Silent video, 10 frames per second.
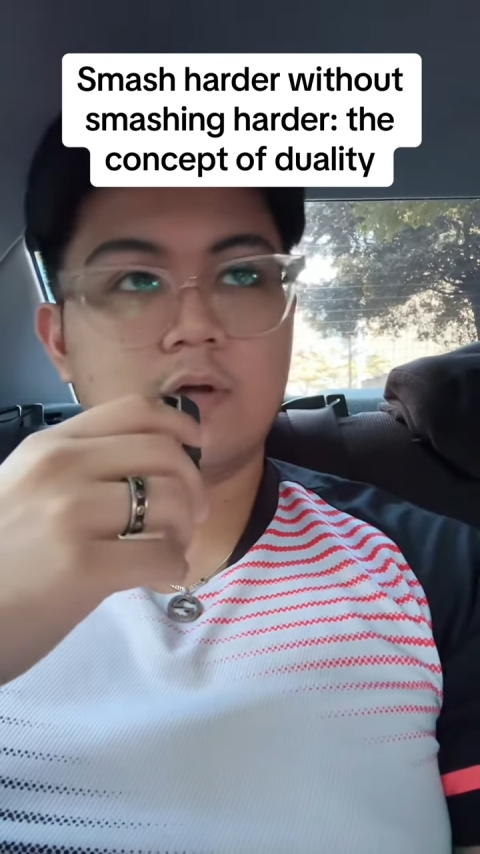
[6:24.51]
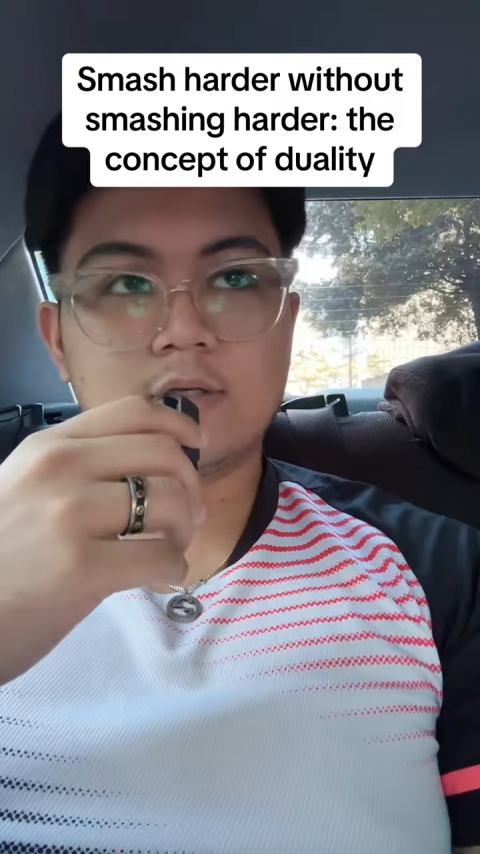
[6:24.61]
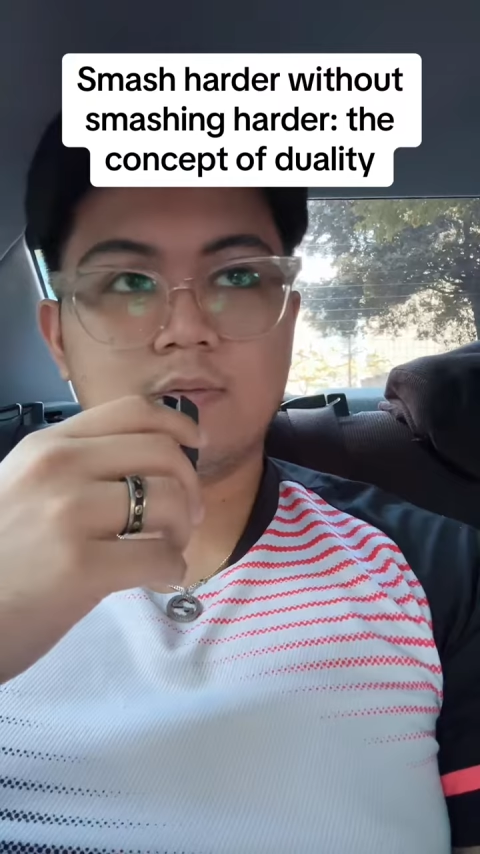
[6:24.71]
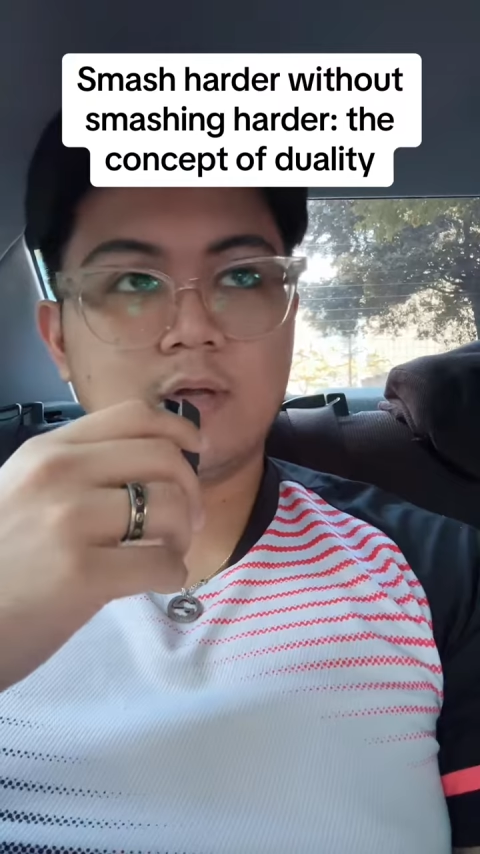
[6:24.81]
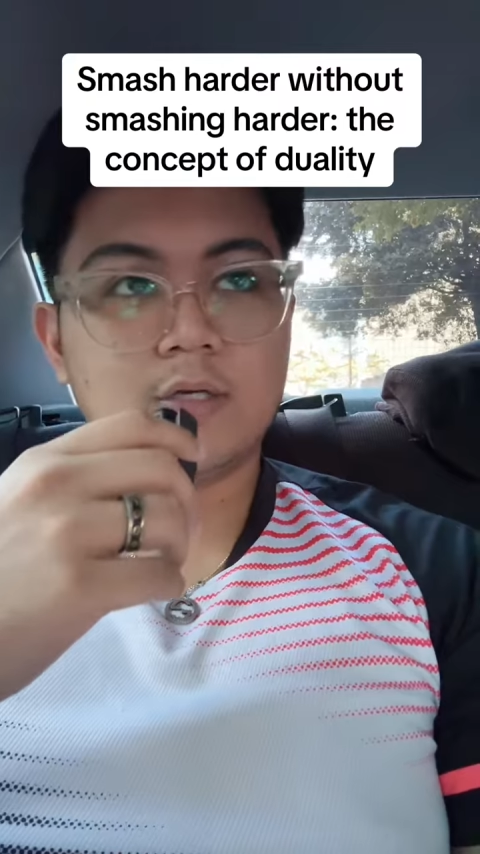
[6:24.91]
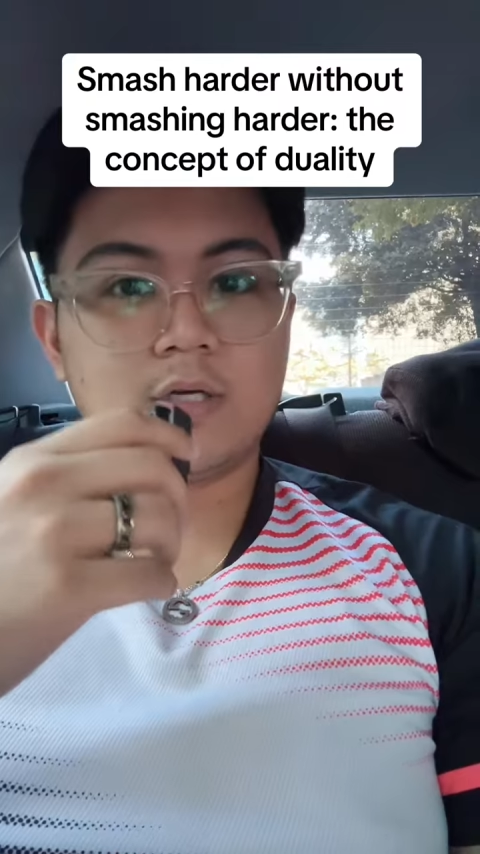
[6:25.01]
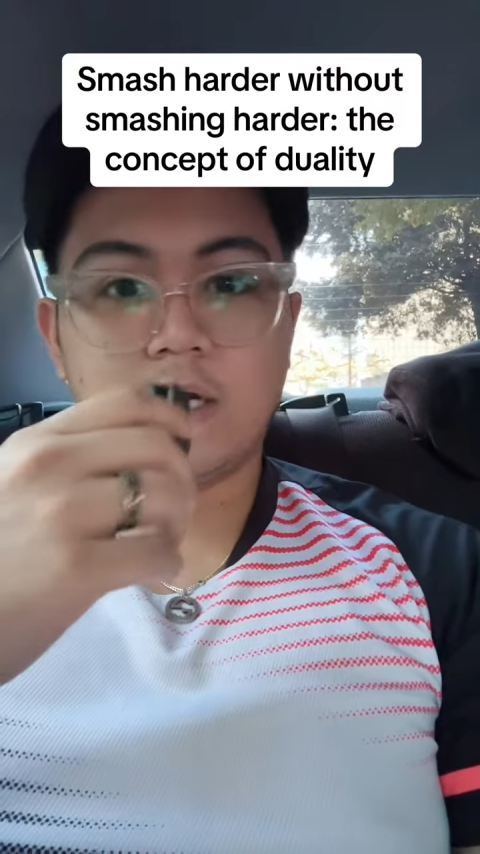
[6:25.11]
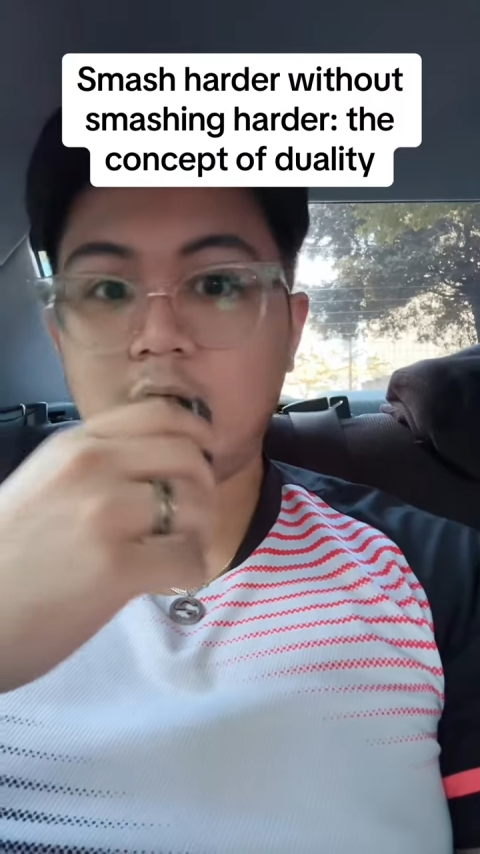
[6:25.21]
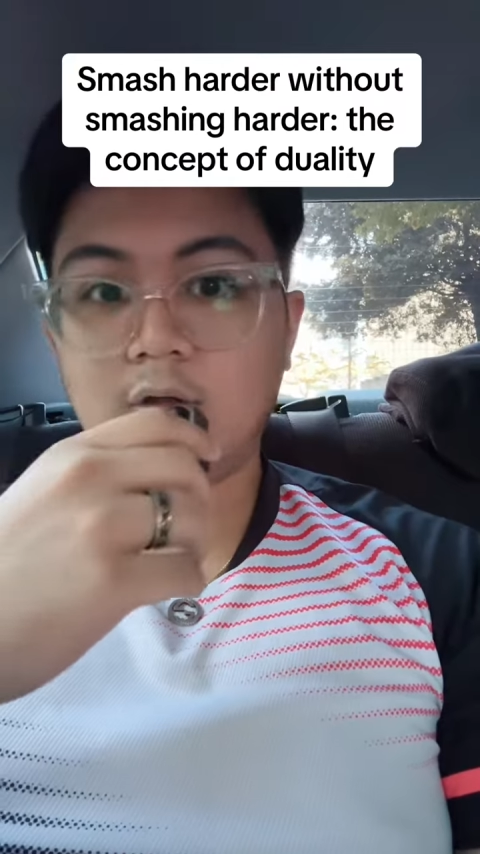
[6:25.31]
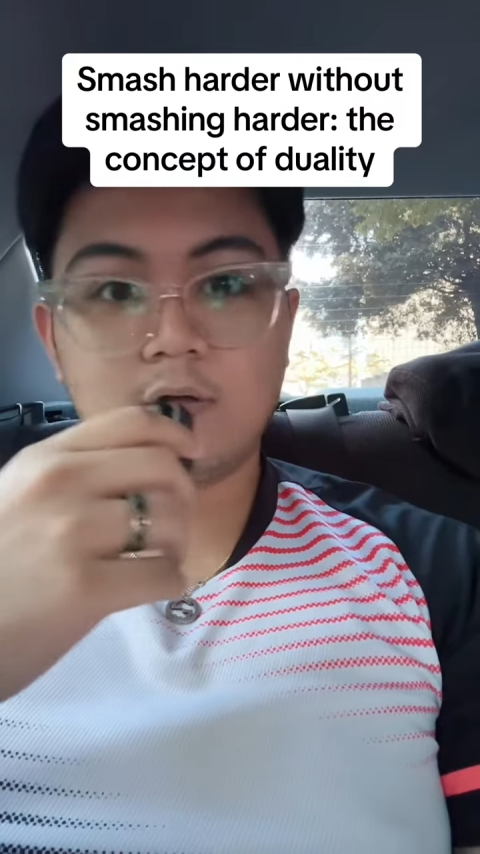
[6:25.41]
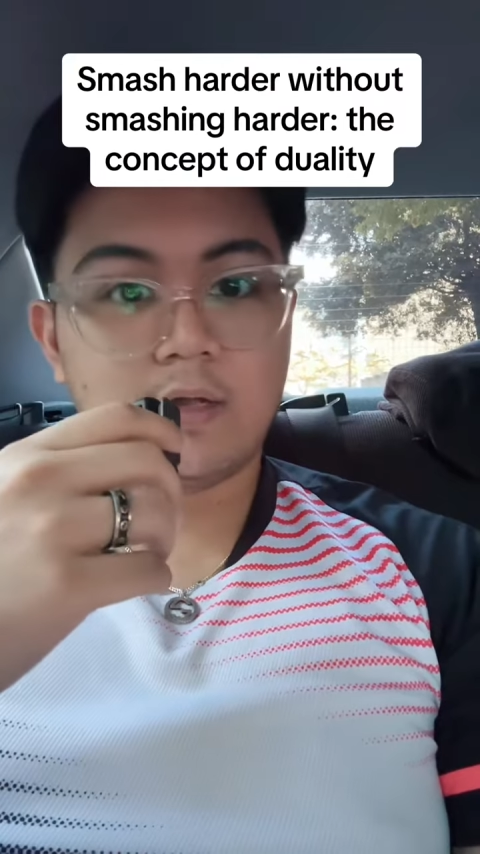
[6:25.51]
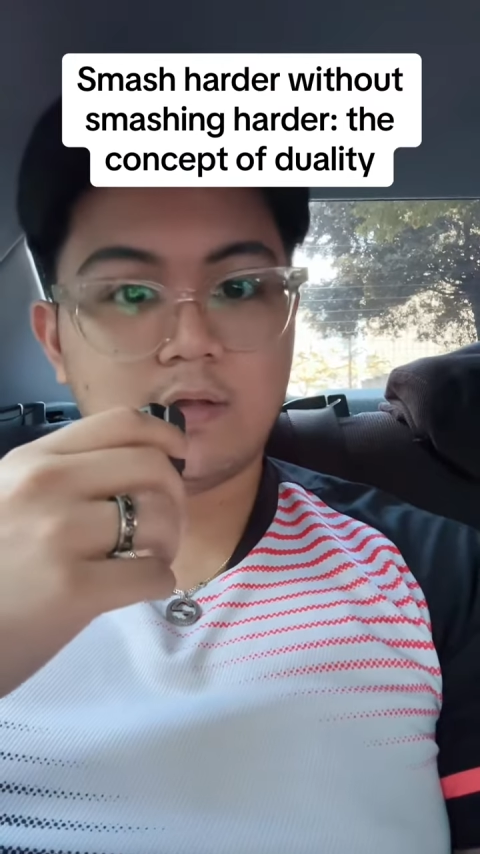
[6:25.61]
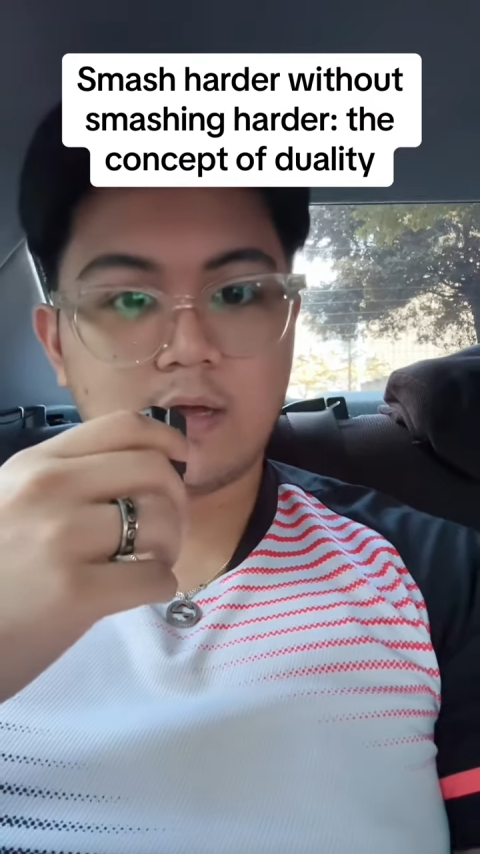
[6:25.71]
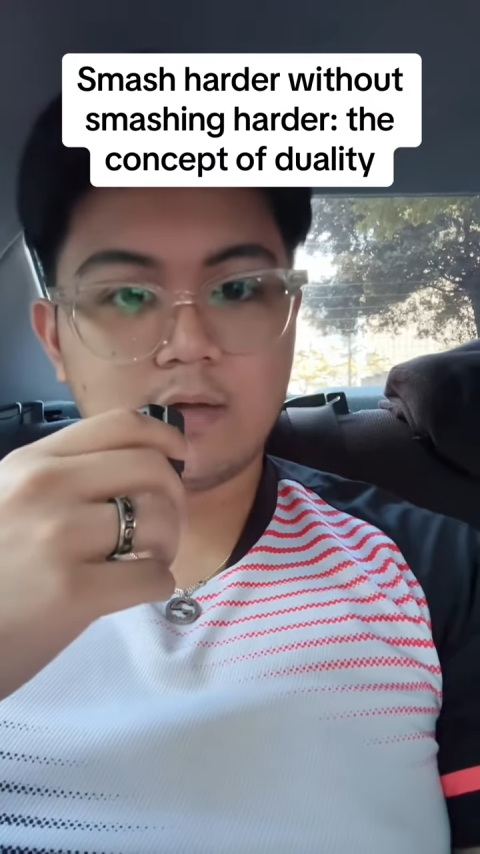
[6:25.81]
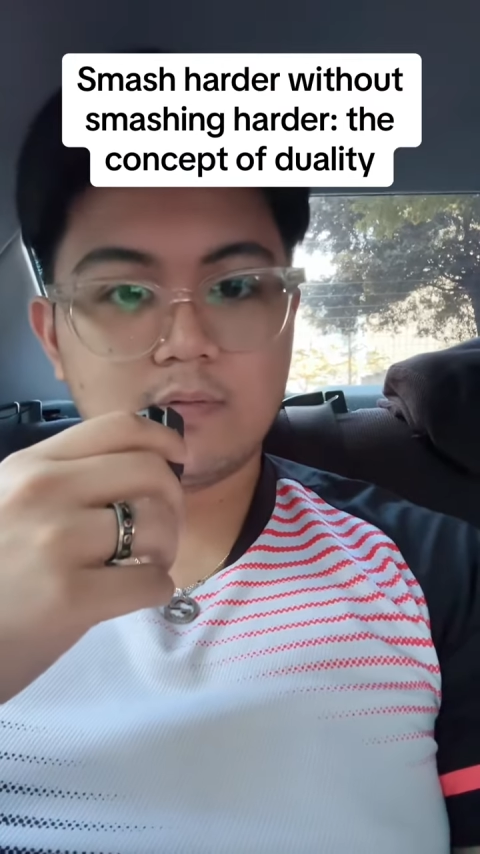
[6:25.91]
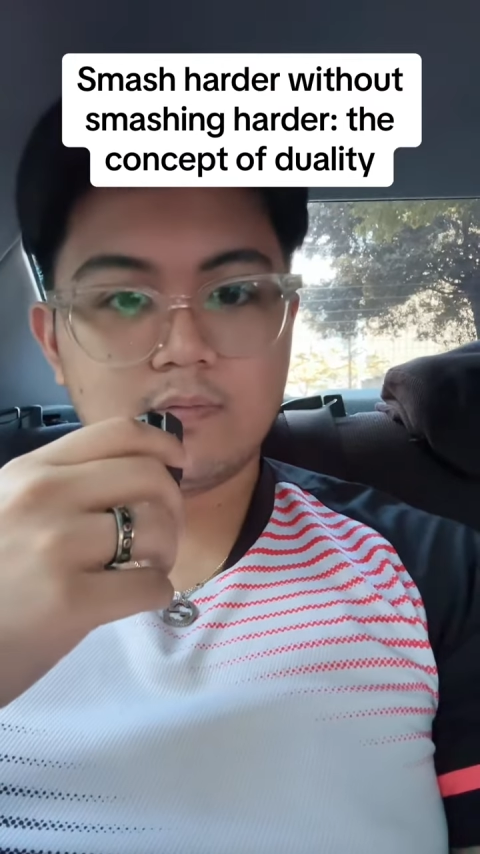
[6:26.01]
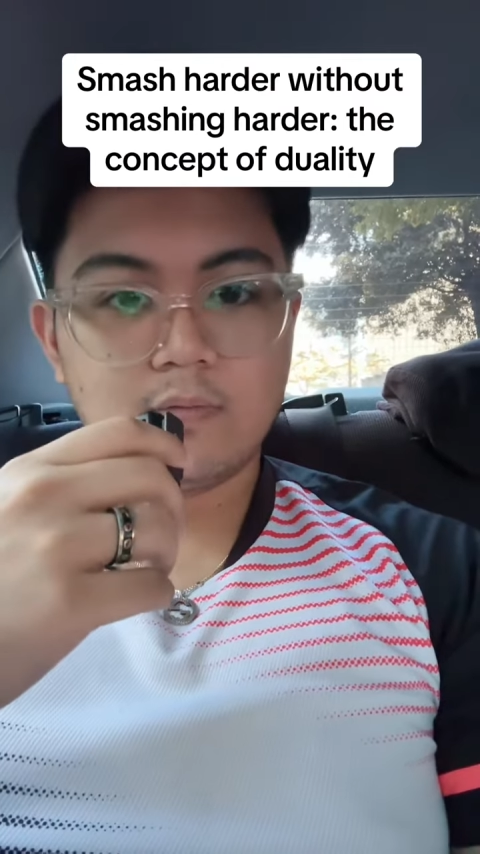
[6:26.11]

explanation, anything like that,